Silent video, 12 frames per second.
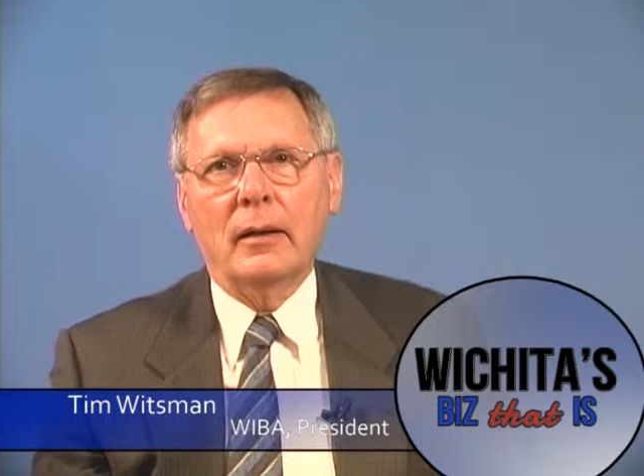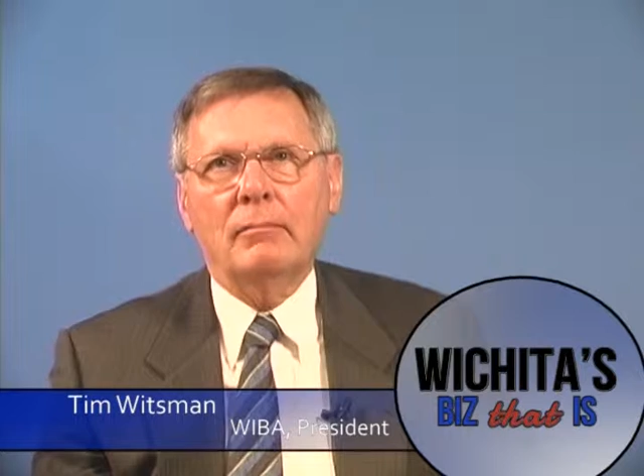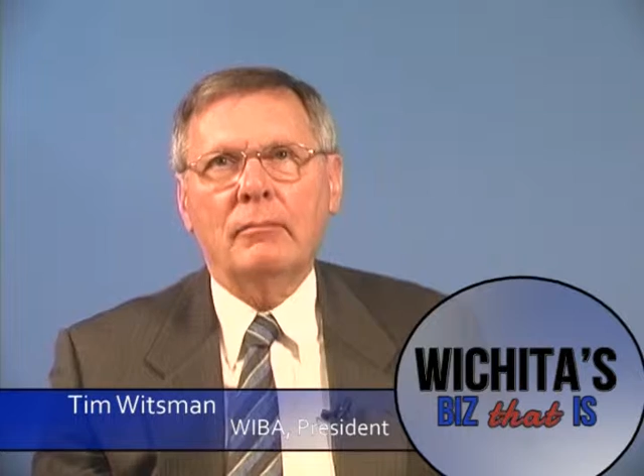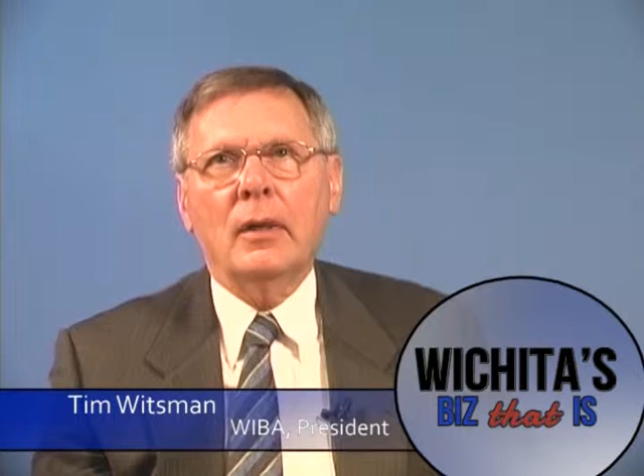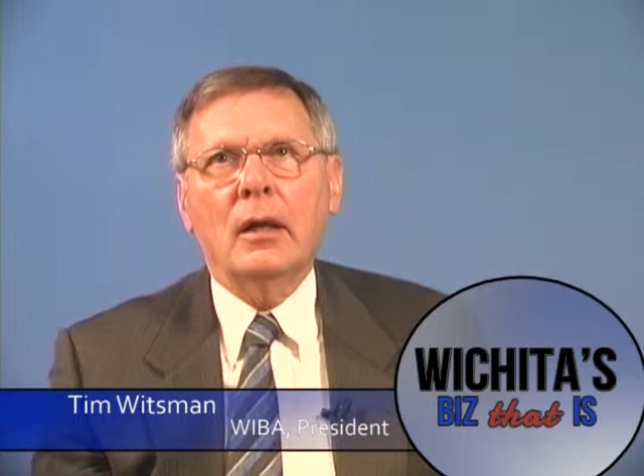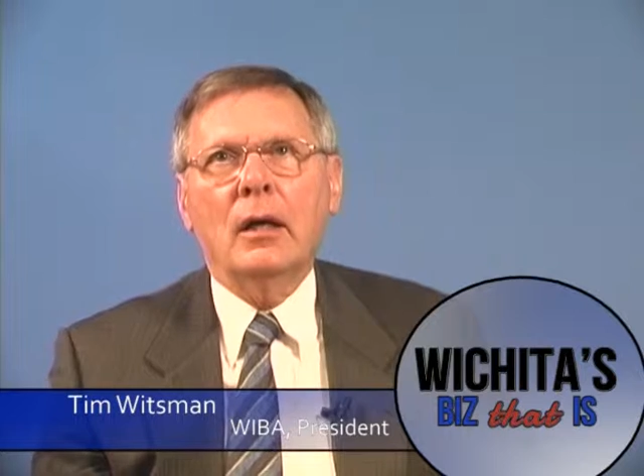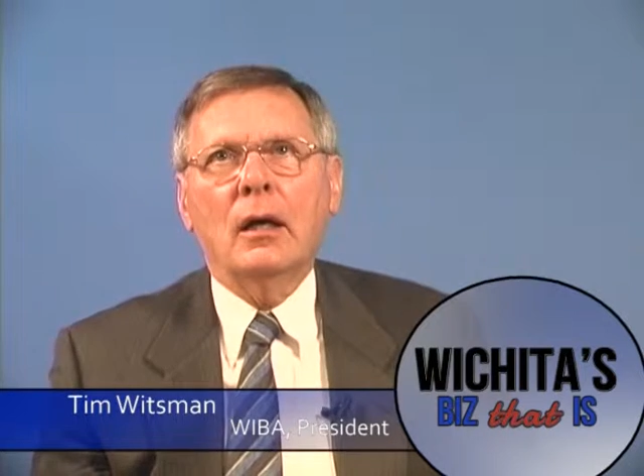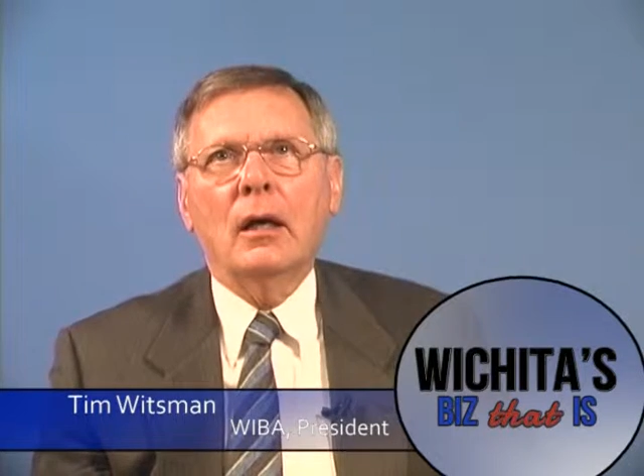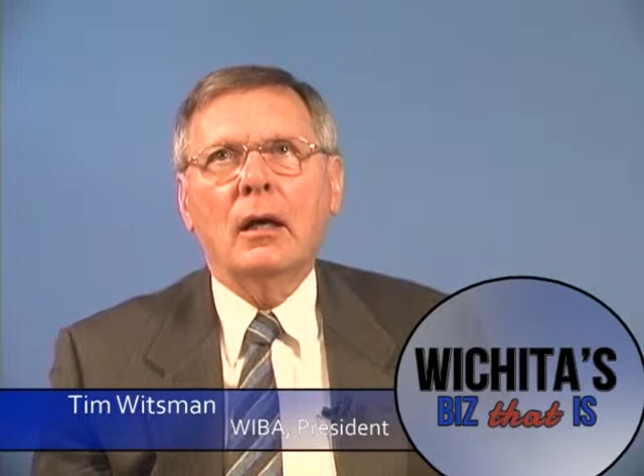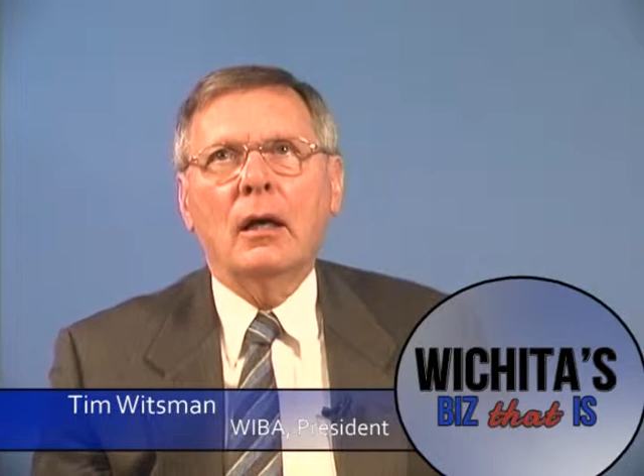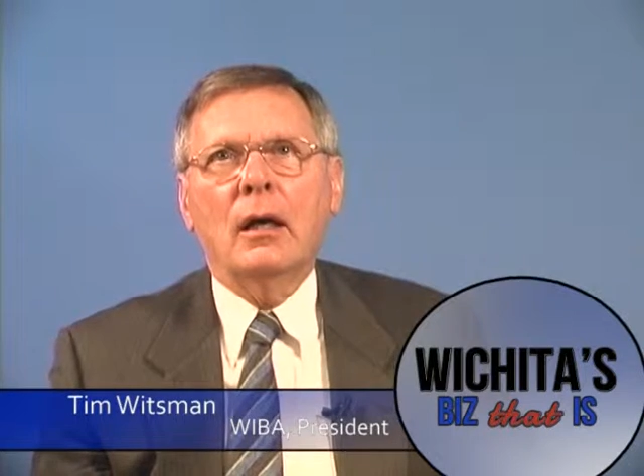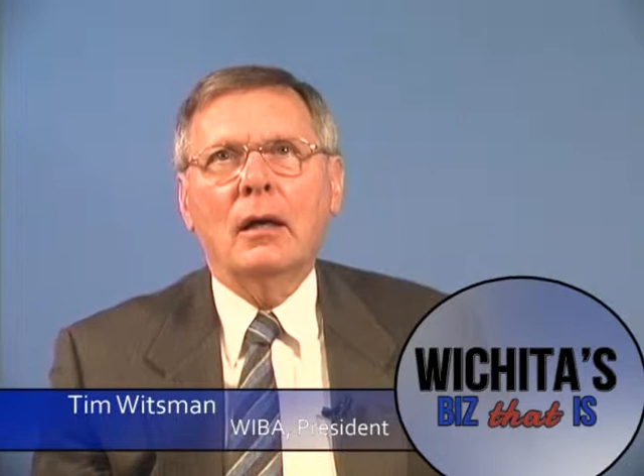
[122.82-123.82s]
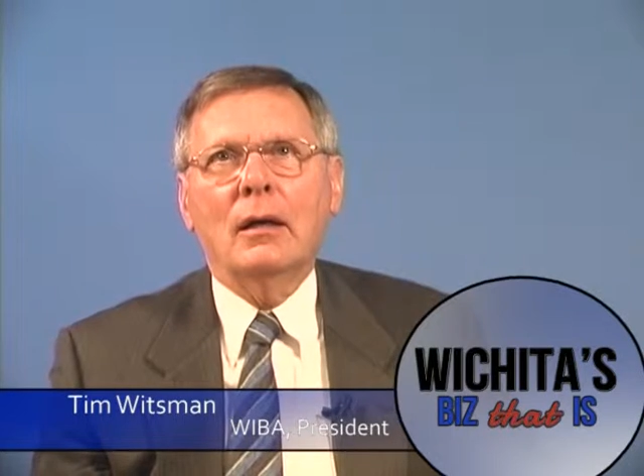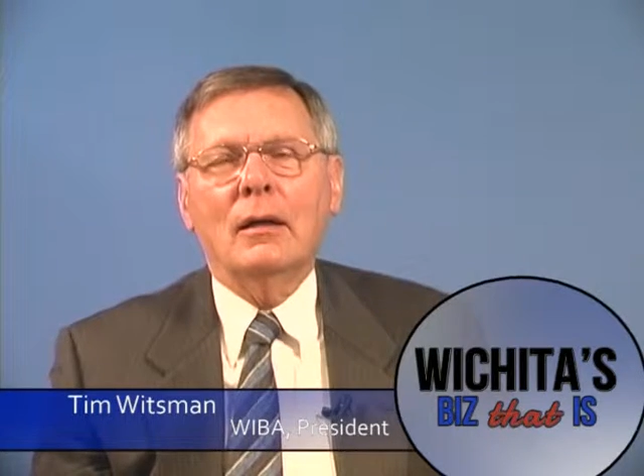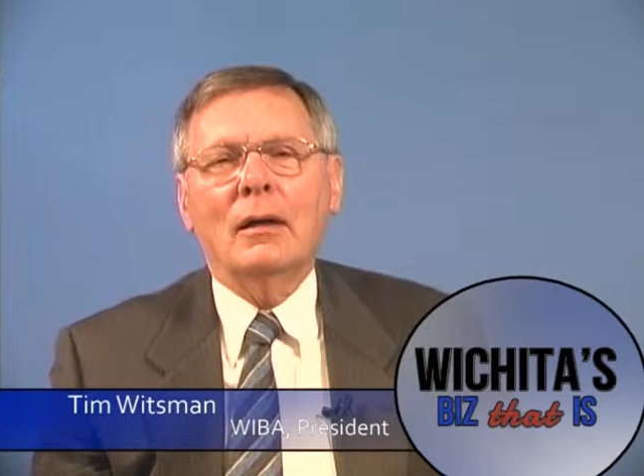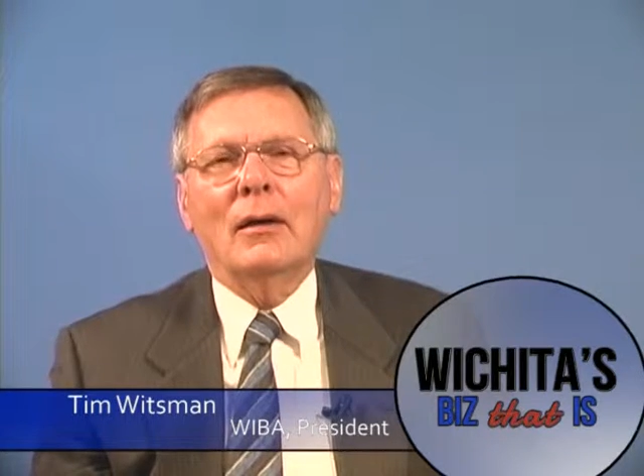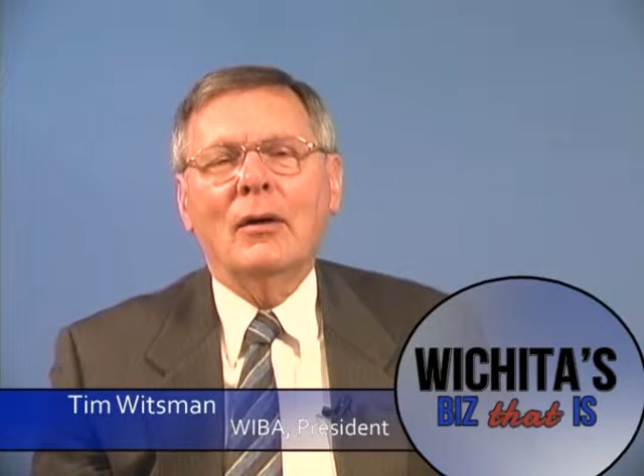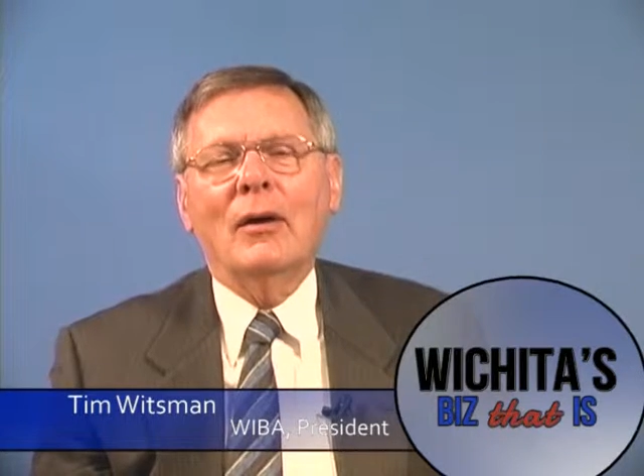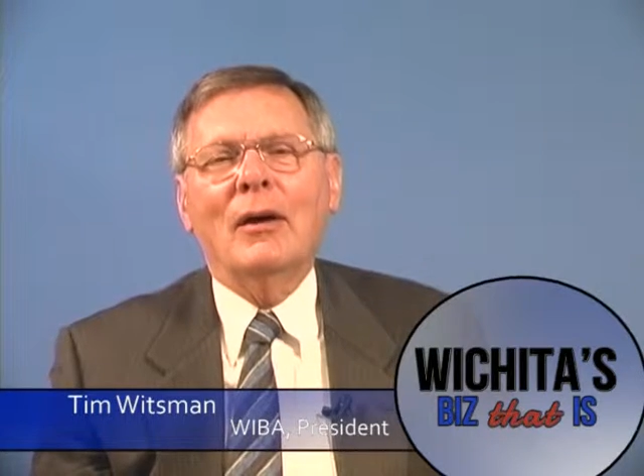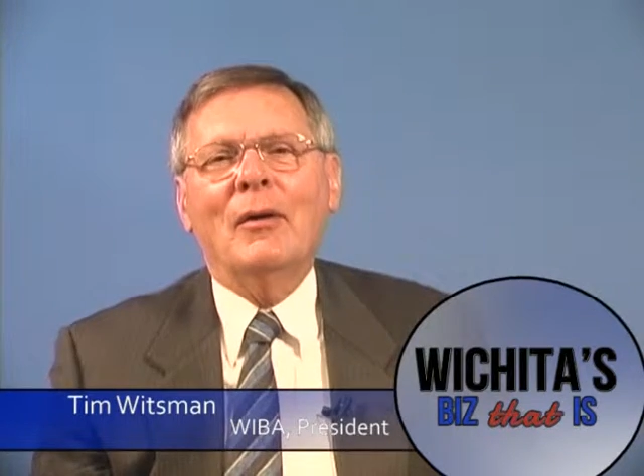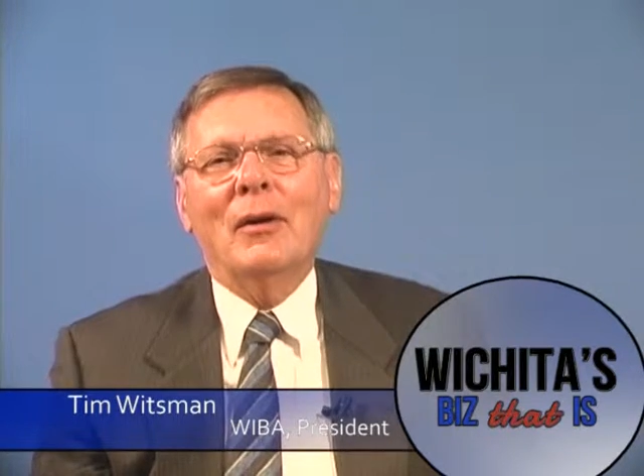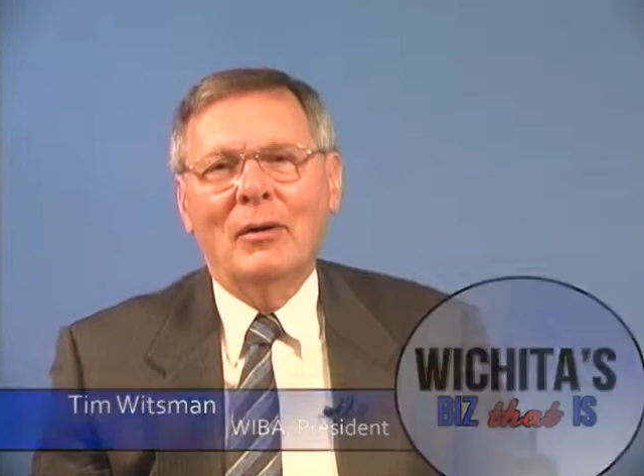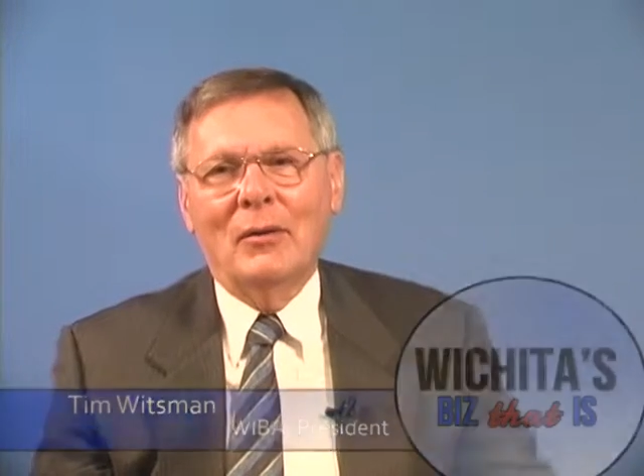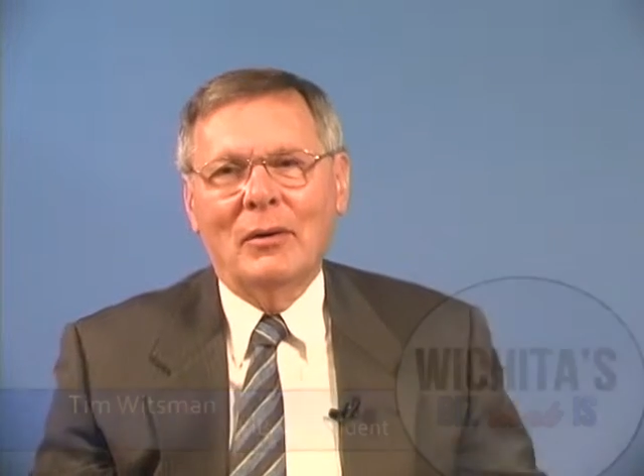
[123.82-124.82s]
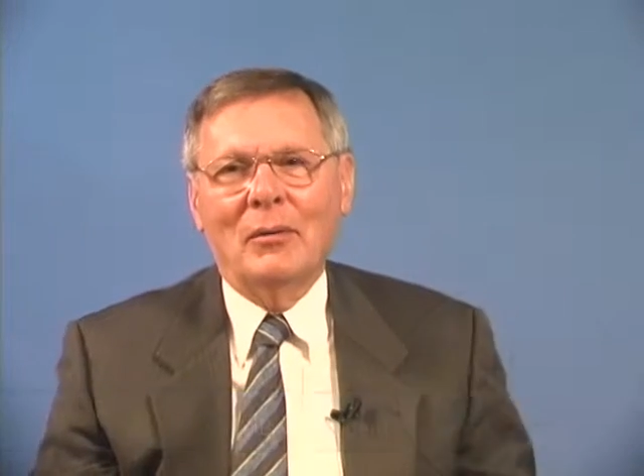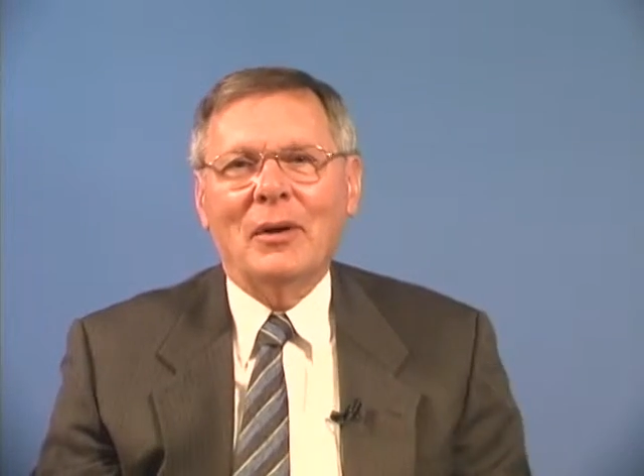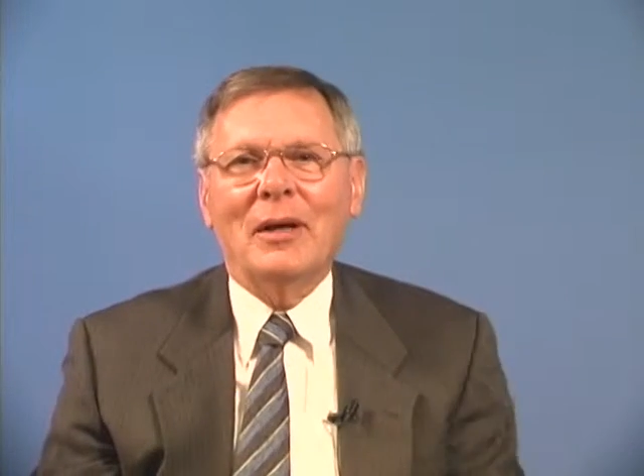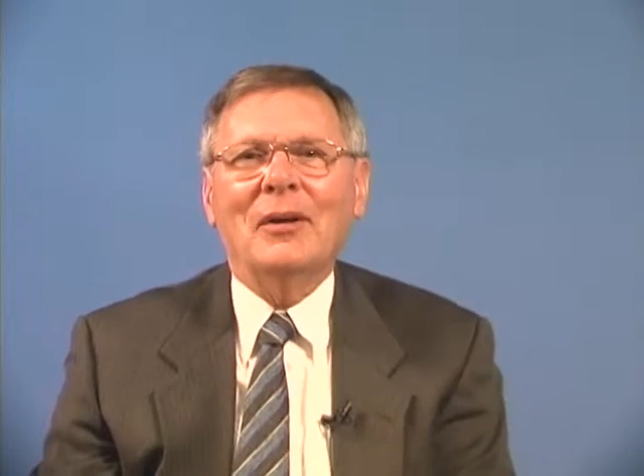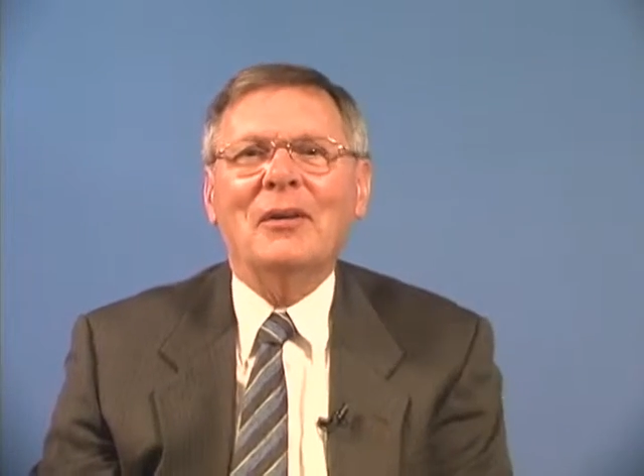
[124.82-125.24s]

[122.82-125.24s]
we got to talk about China.